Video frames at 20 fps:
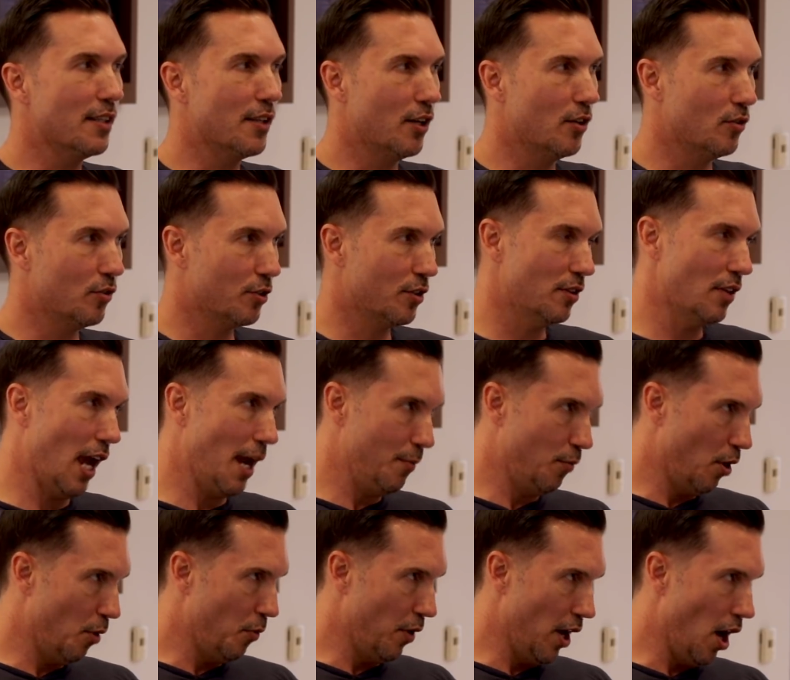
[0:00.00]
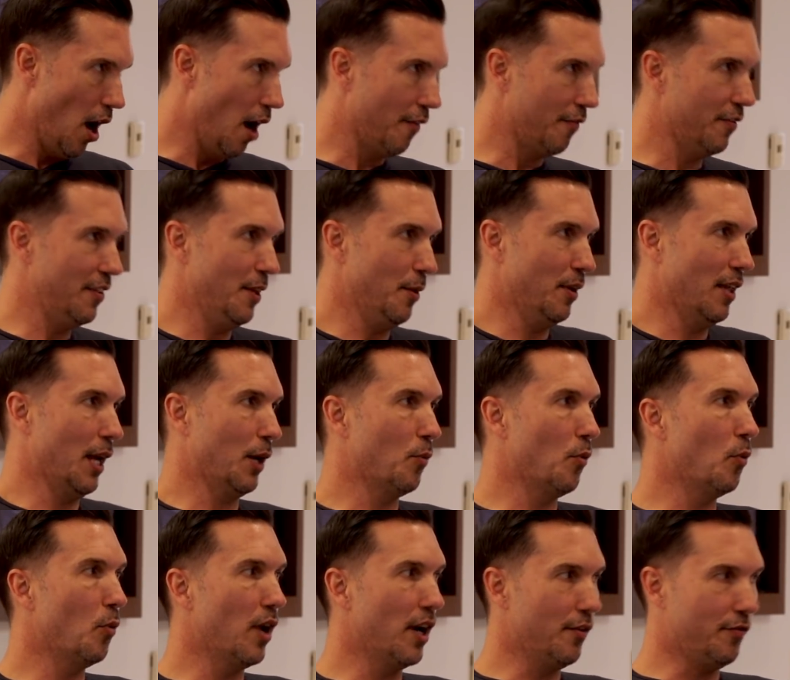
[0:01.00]
their light bulb went off, and they were like,
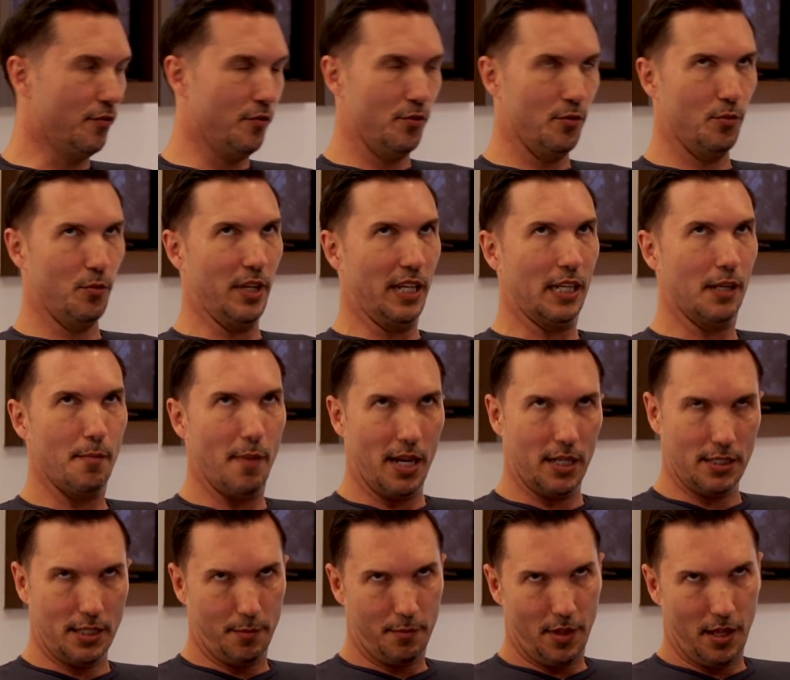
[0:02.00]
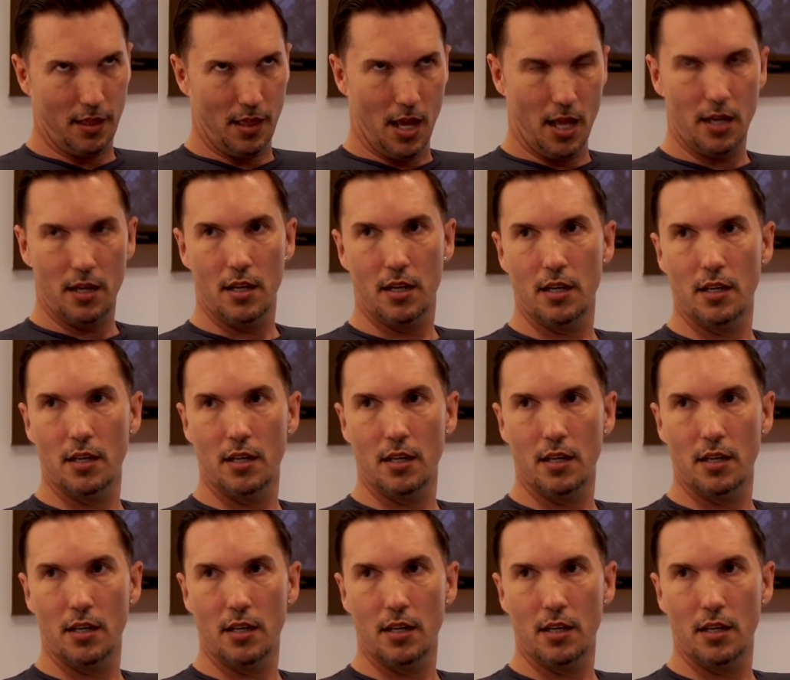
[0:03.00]
well, what if we could make something that